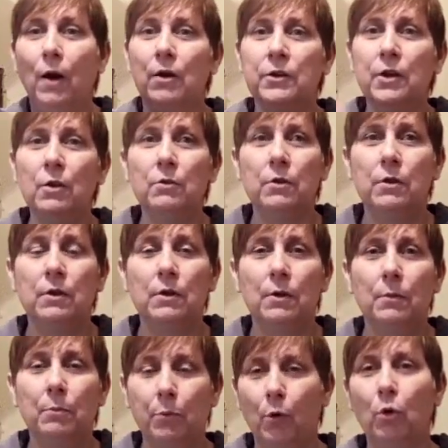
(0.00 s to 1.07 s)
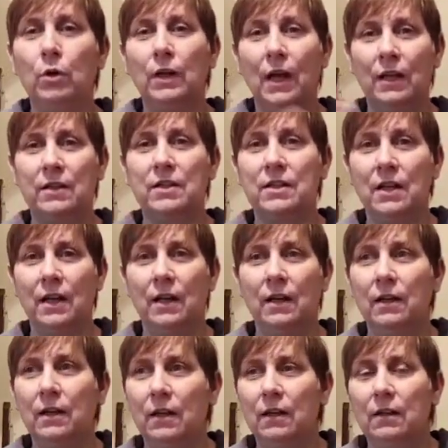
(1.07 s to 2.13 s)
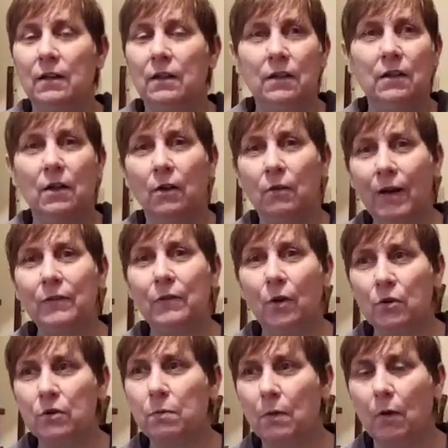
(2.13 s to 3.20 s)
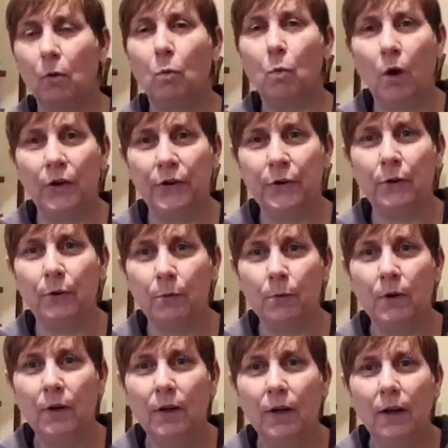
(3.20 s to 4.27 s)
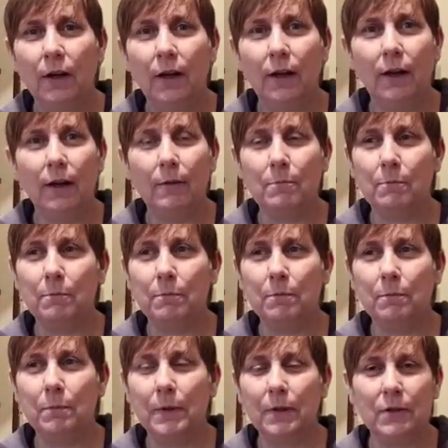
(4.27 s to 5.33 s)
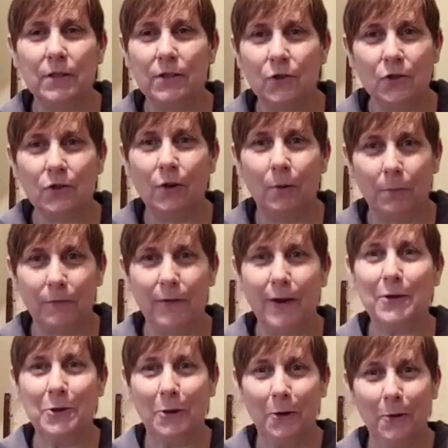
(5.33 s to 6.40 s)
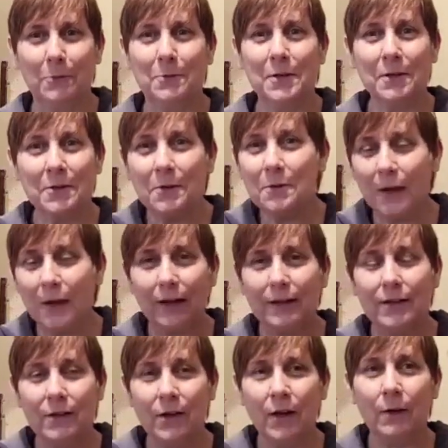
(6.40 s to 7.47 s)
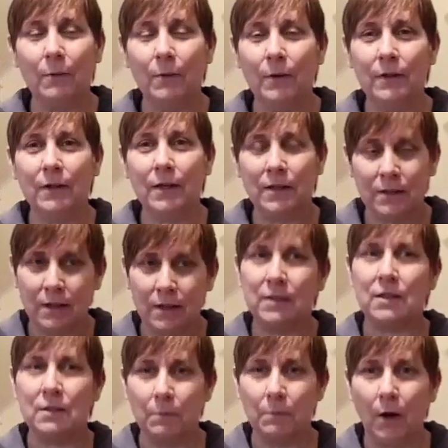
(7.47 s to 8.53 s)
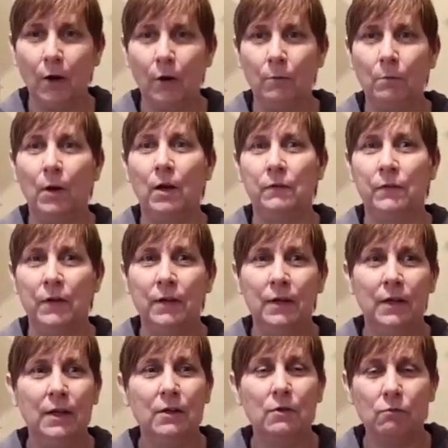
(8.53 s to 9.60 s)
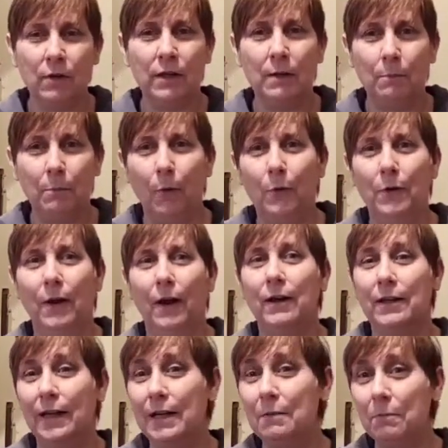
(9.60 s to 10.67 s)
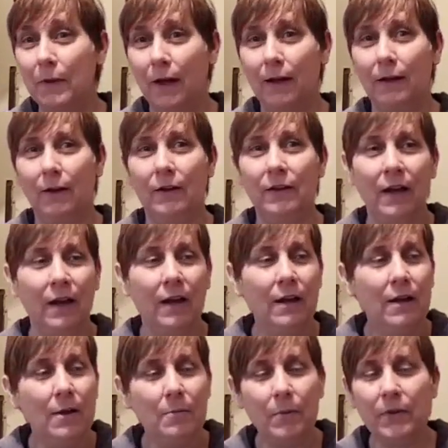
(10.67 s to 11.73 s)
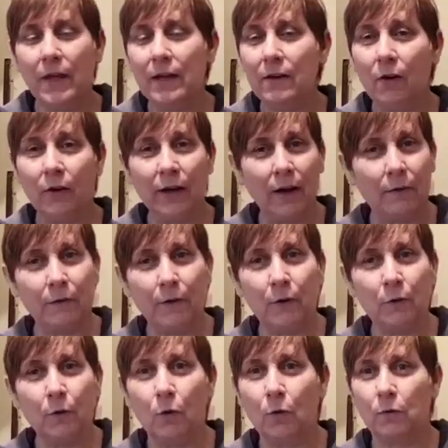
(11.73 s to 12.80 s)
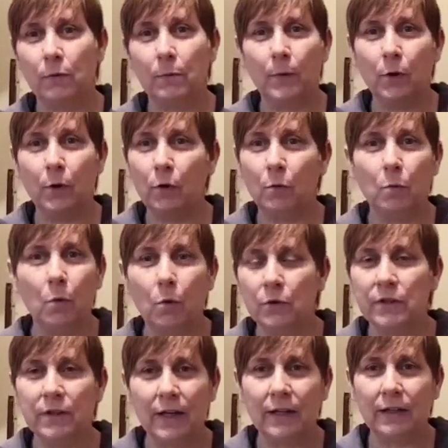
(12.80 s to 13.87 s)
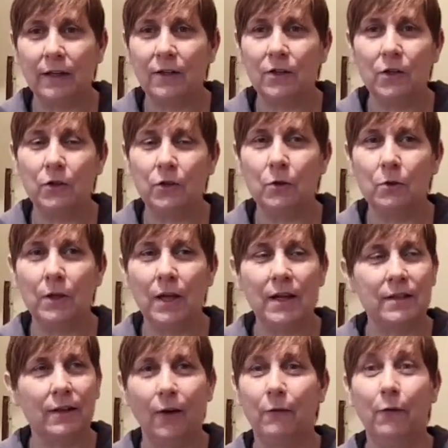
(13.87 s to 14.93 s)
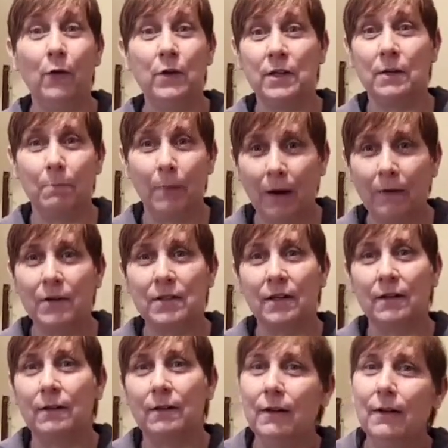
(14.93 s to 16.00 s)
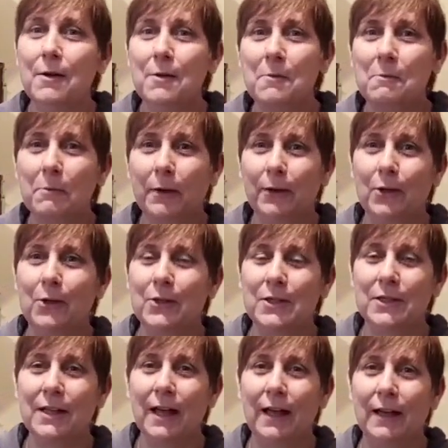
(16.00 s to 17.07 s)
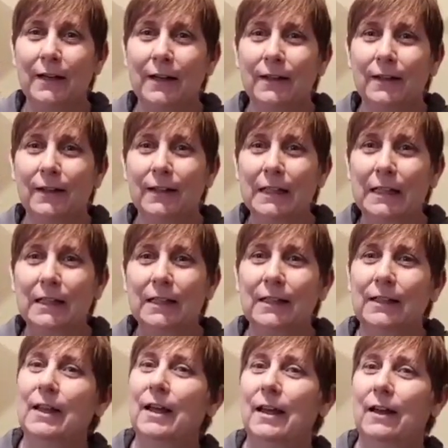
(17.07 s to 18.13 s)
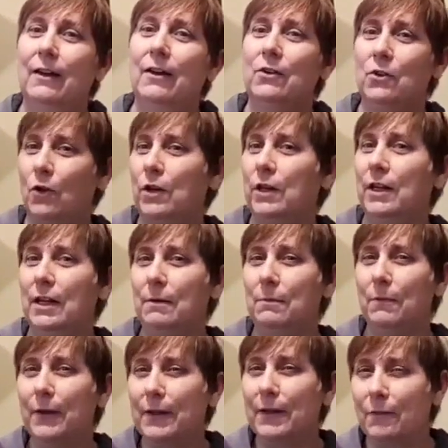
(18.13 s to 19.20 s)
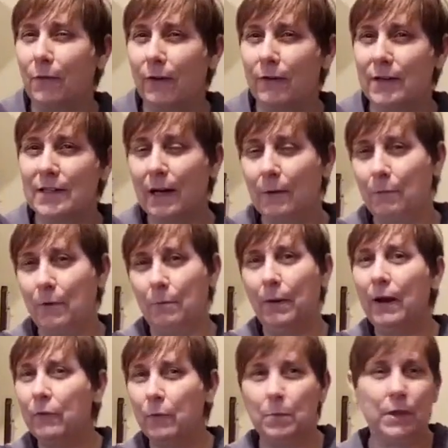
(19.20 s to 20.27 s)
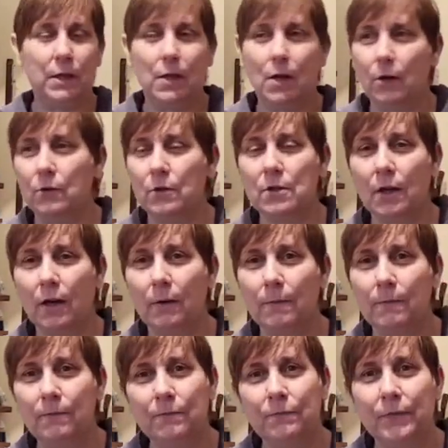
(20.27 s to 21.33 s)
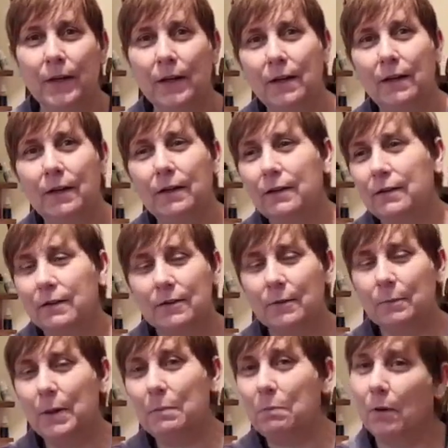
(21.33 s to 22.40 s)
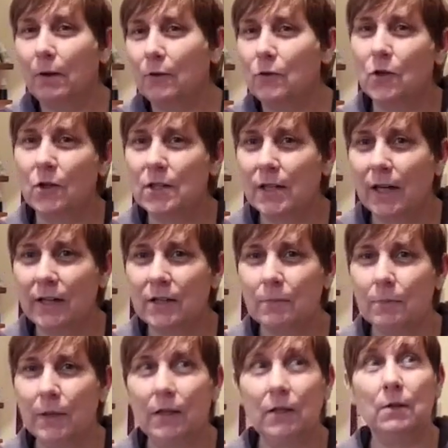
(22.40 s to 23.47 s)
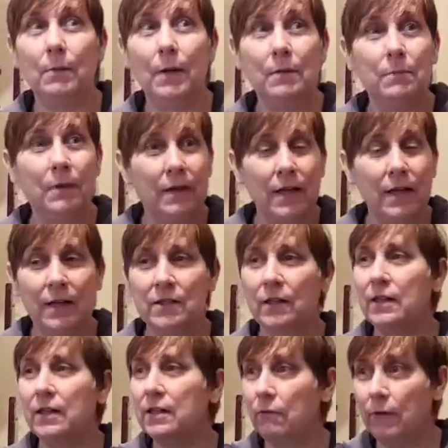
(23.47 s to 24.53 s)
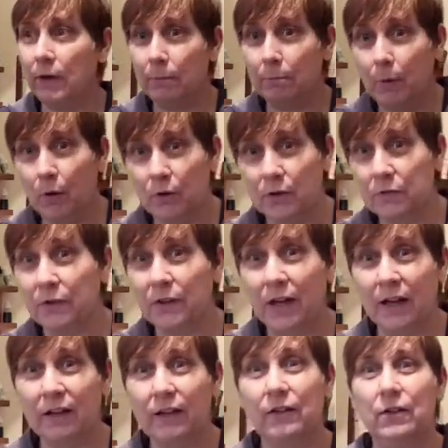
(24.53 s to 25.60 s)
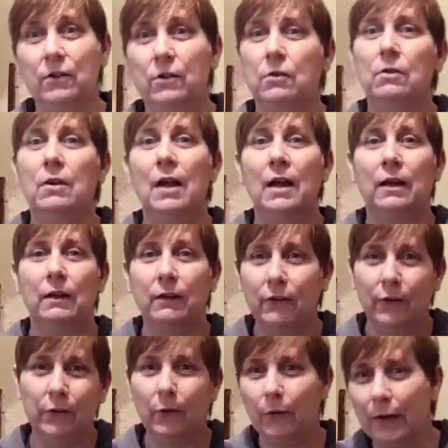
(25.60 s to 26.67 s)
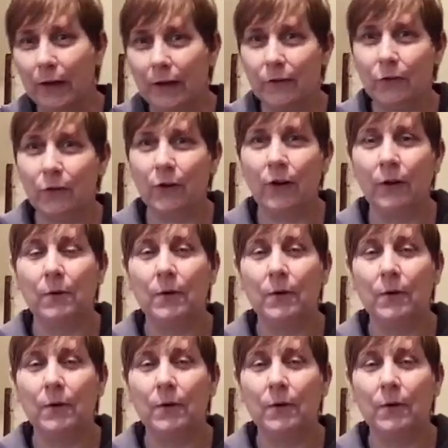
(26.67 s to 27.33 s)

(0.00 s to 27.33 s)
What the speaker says: I don't broadcast it, you know, around the hospital what I do, because it's just not professional to do that, you know. This is my home life, and it's really important that I keep that like that. But then I'll get a phone call from another ward saying, can you do this? And I find it embarrassing, because, yeah, I try and keep things very separate, but everybody knows. So people will just say to me, can you make me this? I need a ring box for that. Can you do that? Can you do this? You know,